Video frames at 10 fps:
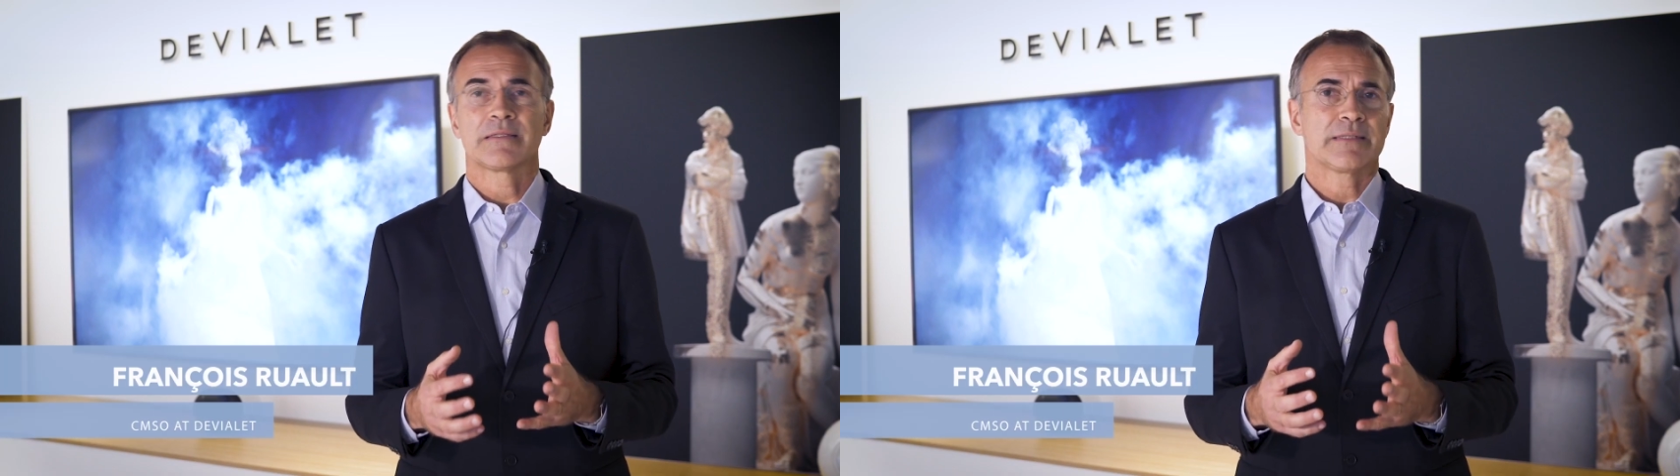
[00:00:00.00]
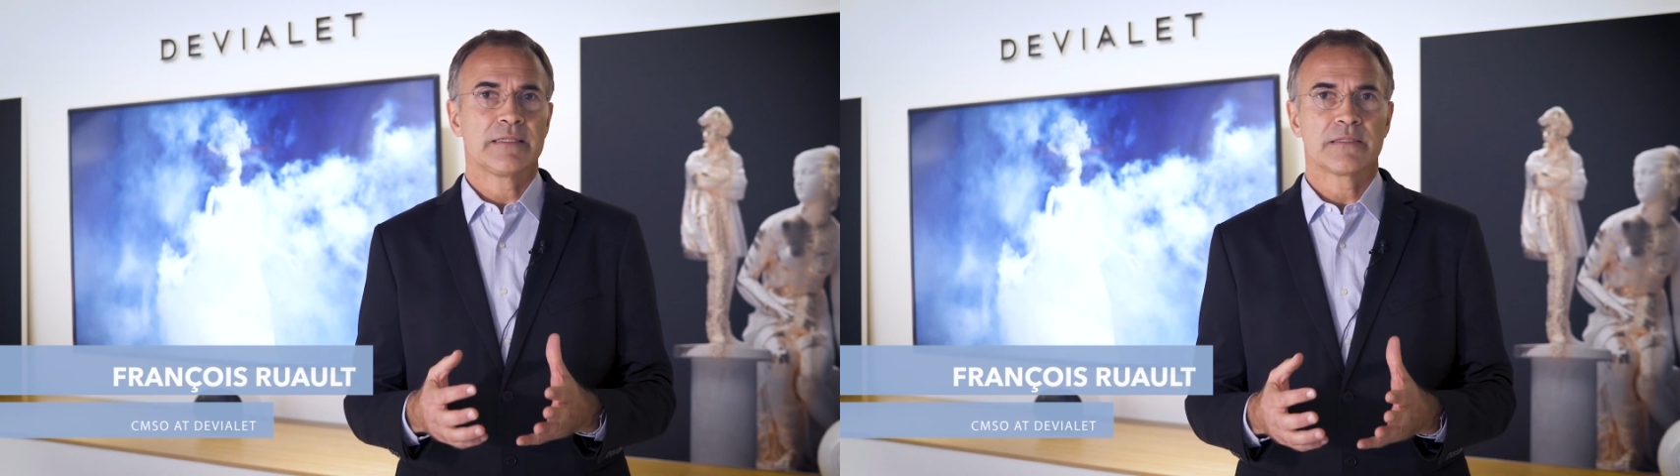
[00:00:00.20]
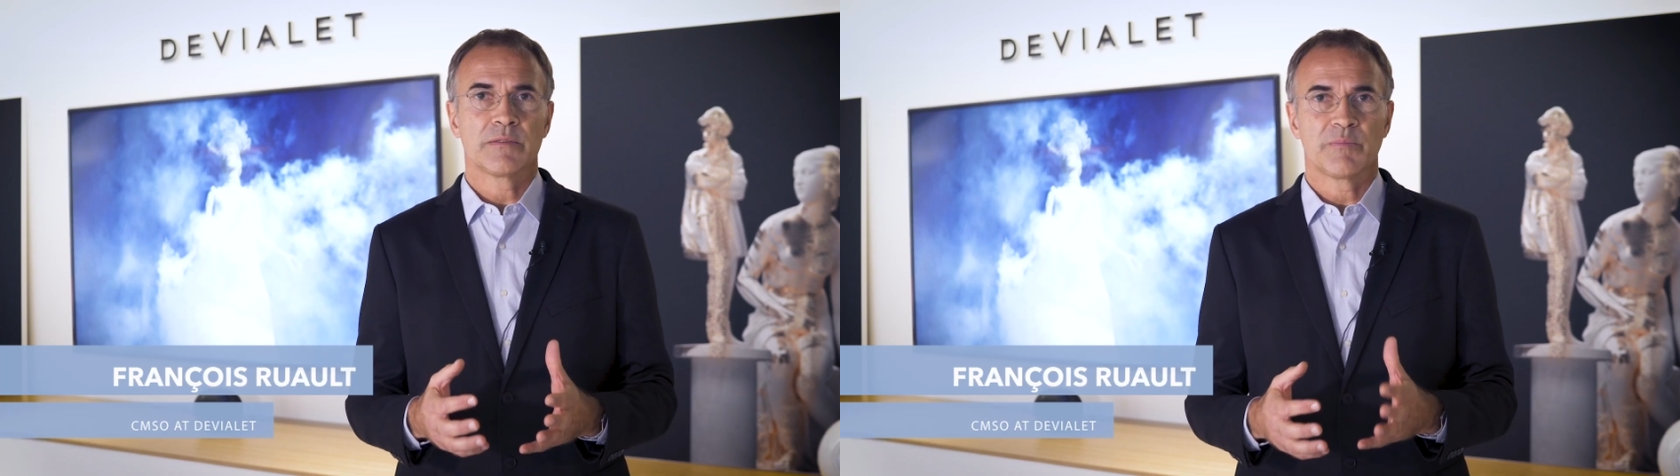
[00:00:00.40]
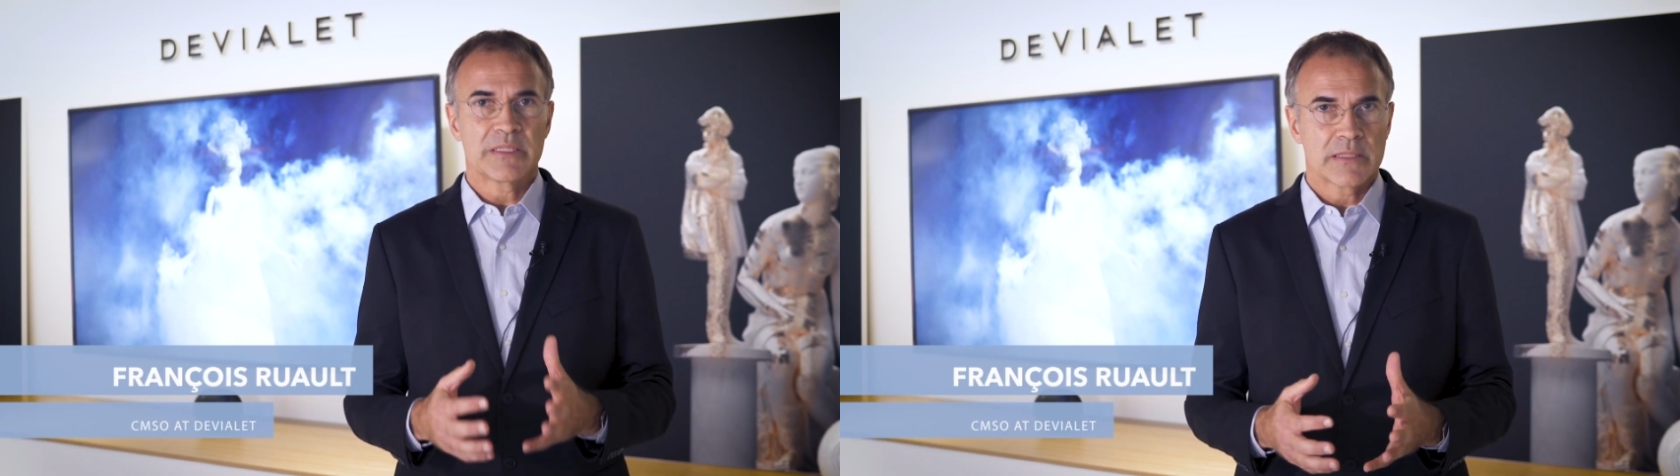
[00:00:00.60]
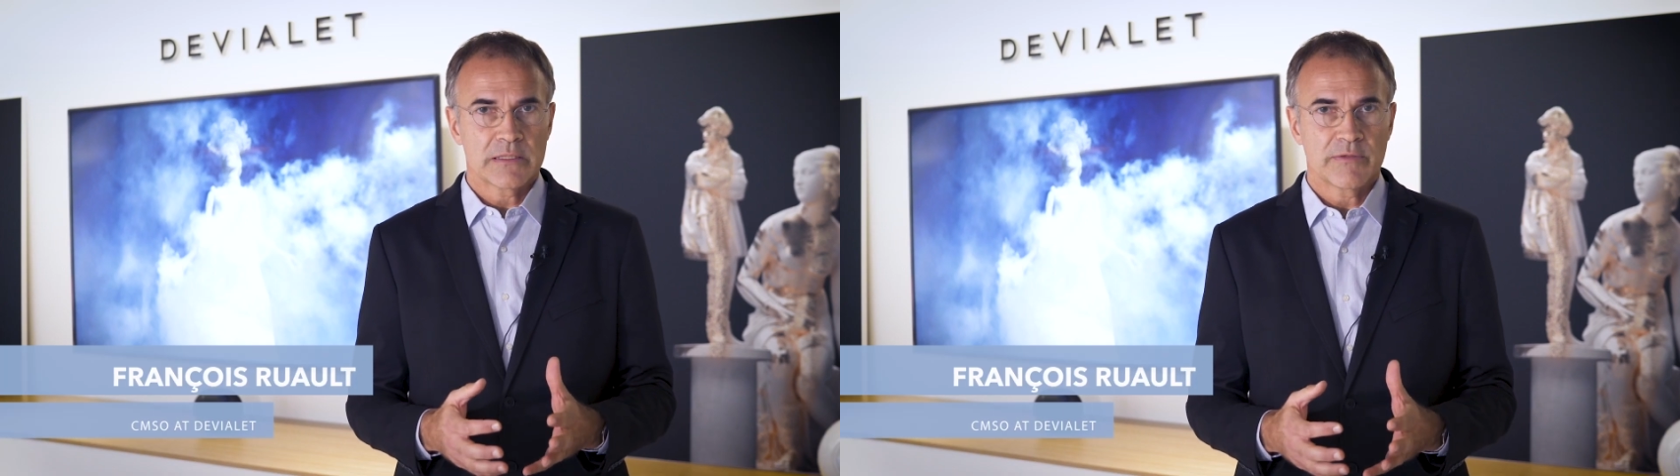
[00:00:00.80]
seasoned
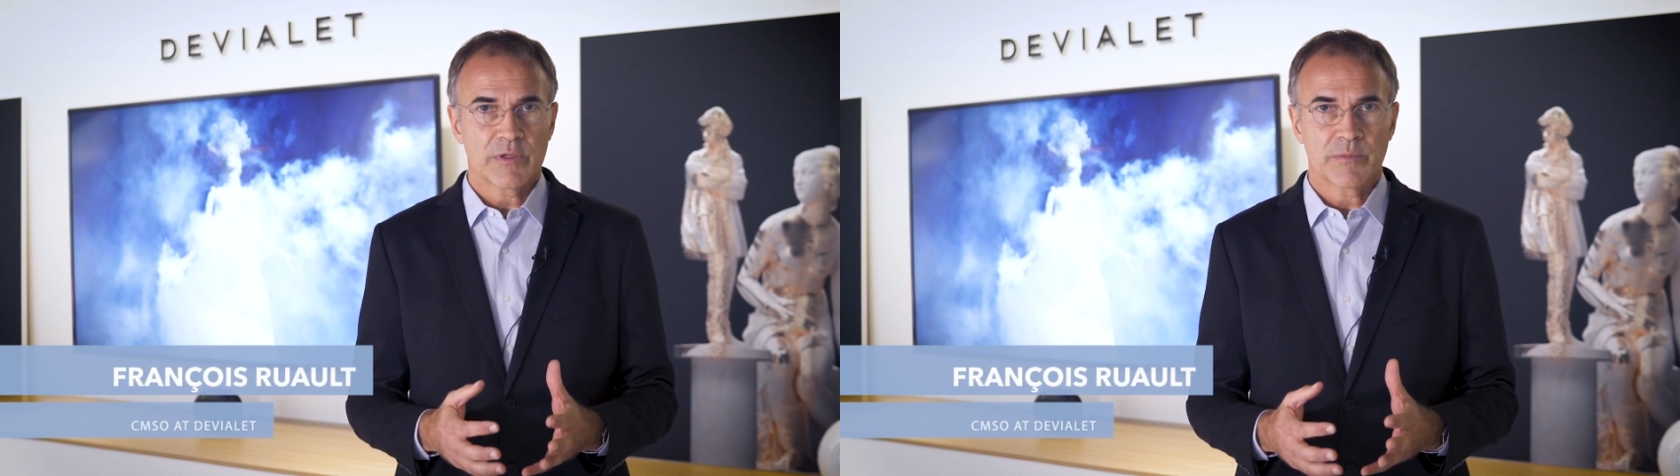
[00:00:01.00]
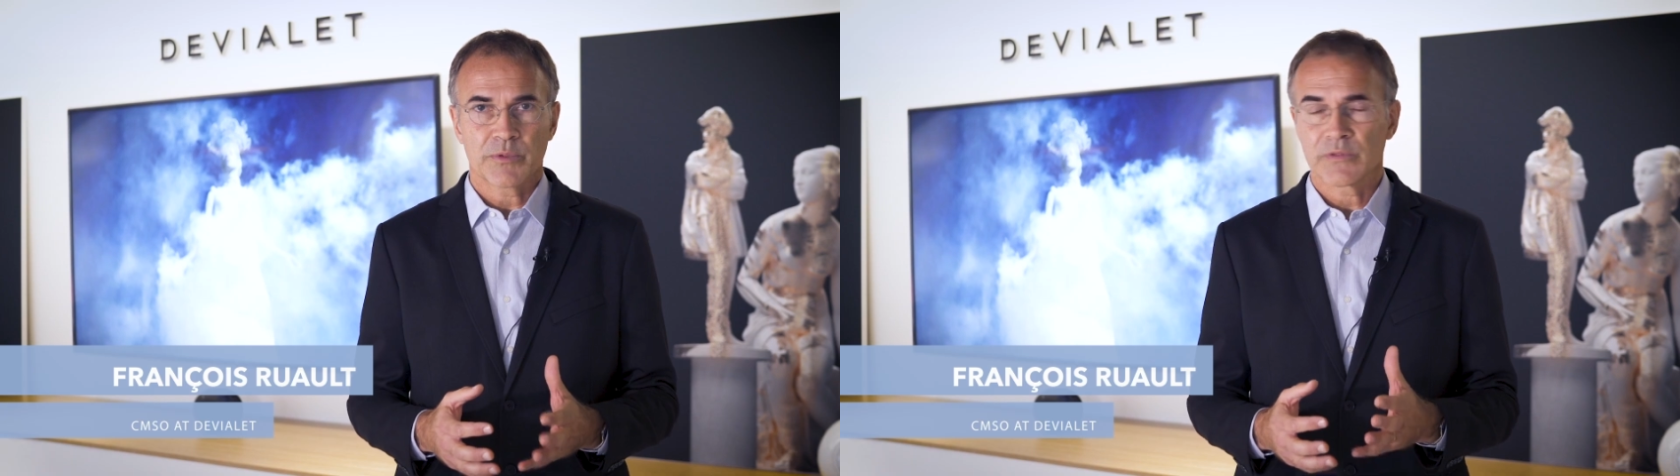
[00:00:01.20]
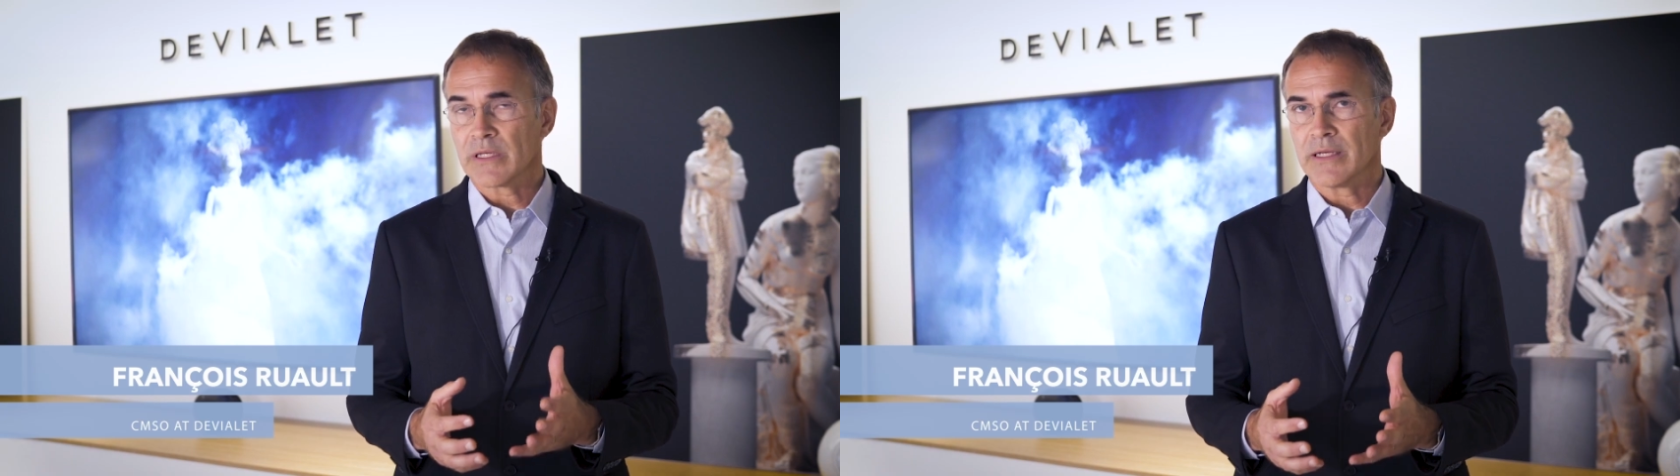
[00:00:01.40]
business developers